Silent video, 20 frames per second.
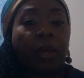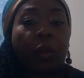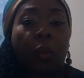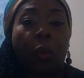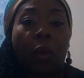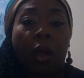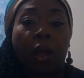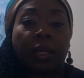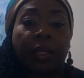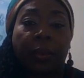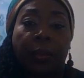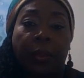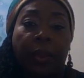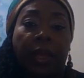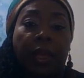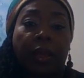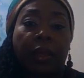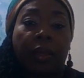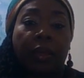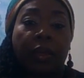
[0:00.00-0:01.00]
and walked
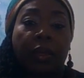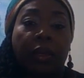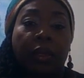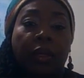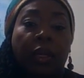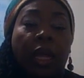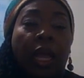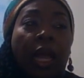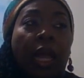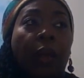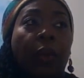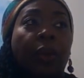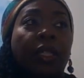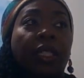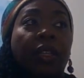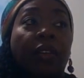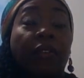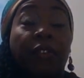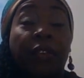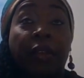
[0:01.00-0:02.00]
away. I
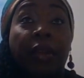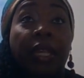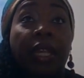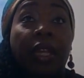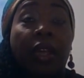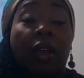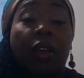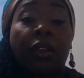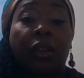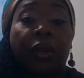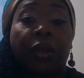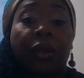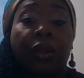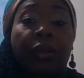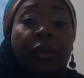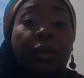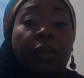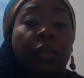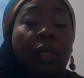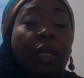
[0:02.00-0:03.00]
was a very young
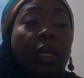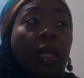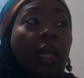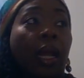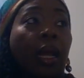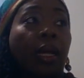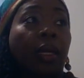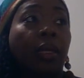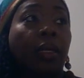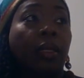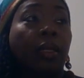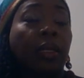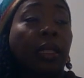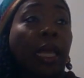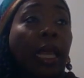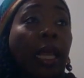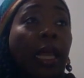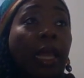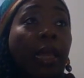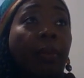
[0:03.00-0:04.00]
girl,
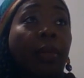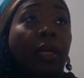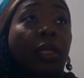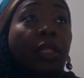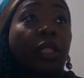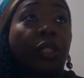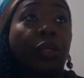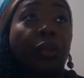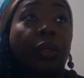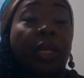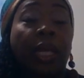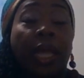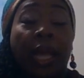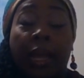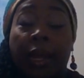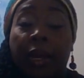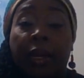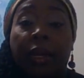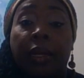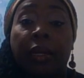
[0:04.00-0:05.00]
came to
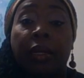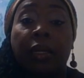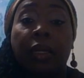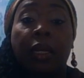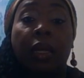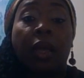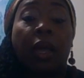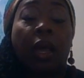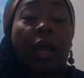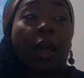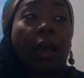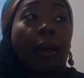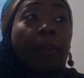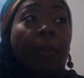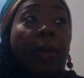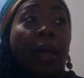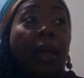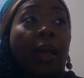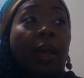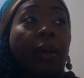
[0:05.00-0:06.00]
Canada
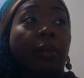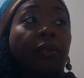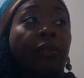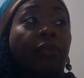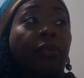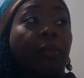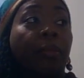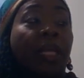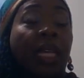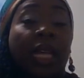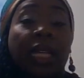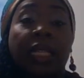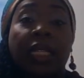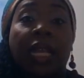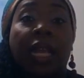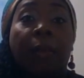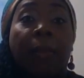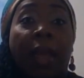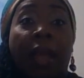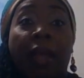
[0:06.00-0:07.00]
because
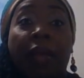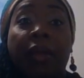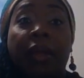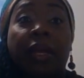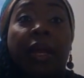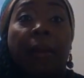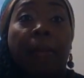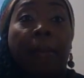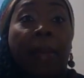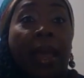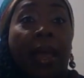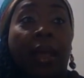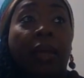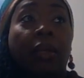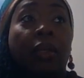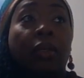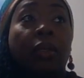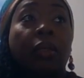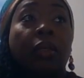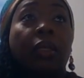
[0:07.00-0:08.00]
I married a
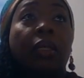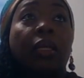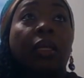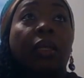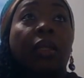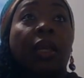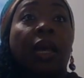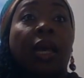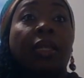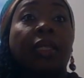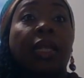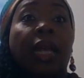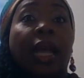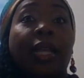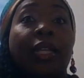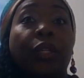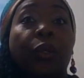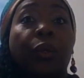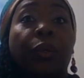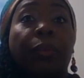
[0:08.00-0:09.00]
man that
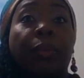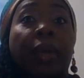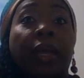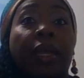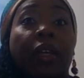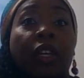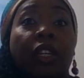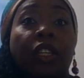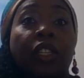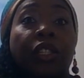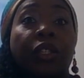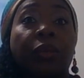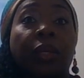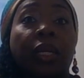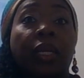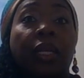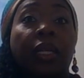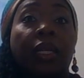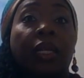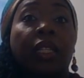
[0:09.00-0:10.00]
I knew in my
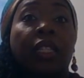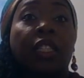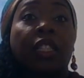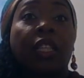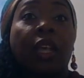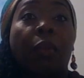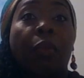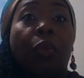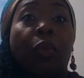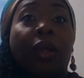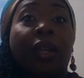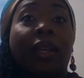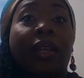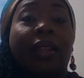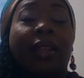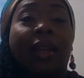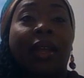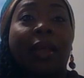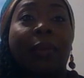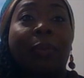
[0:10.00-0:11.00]
country, someone
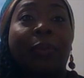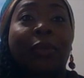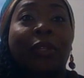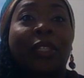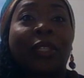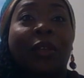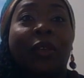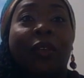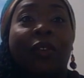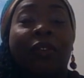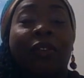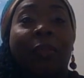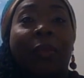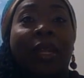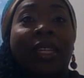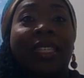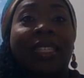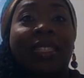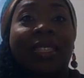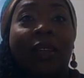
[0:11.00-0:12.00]
that I preserved
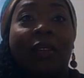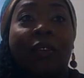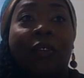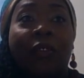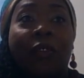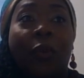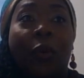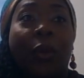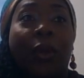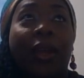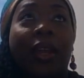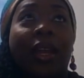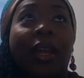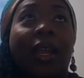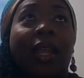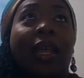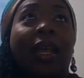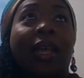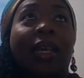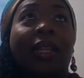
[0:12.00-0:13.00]
myself for
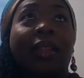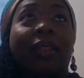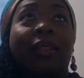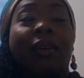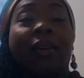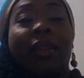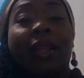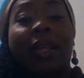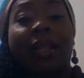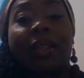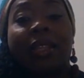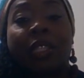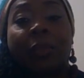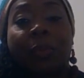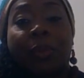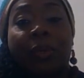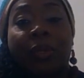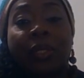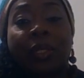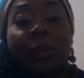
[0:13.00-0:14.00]
and thought that this
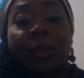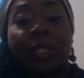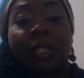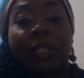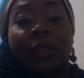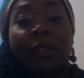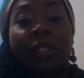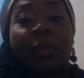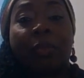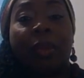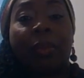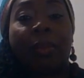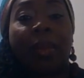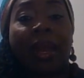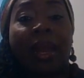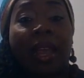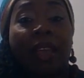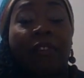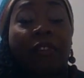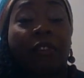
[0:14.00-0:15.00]
person was going to be my
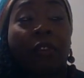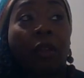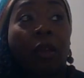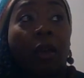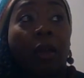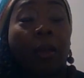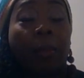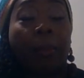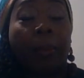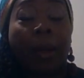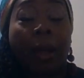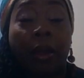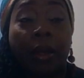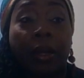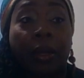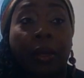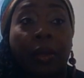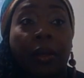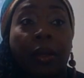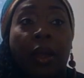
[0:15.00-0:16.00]
lifelong
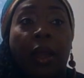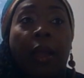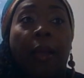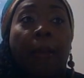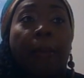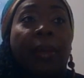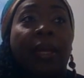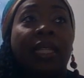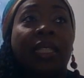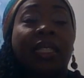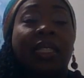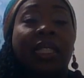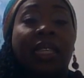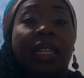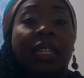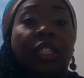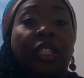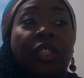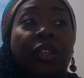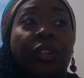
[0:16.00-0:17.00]
partner. But it
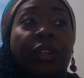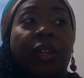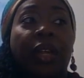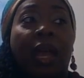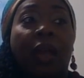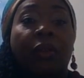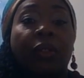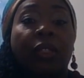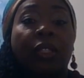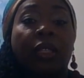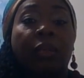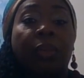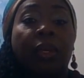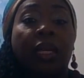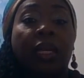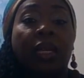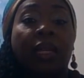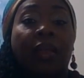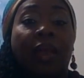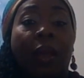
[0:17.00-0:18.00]
didn't turn out to
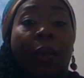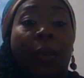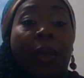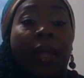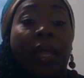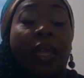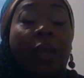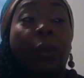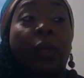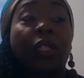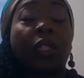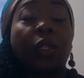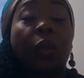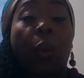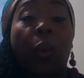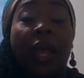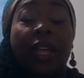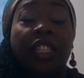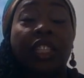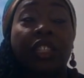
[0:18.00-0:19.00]
be that way. It was
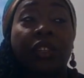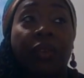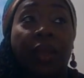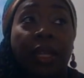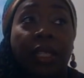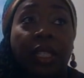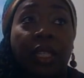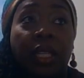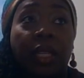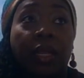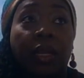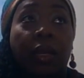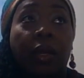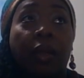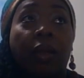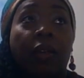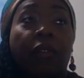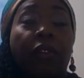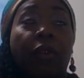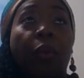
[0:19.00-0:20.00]
quite tragic.
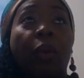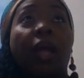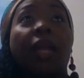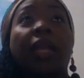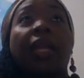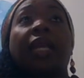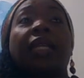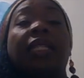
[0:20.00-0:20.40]
For one, I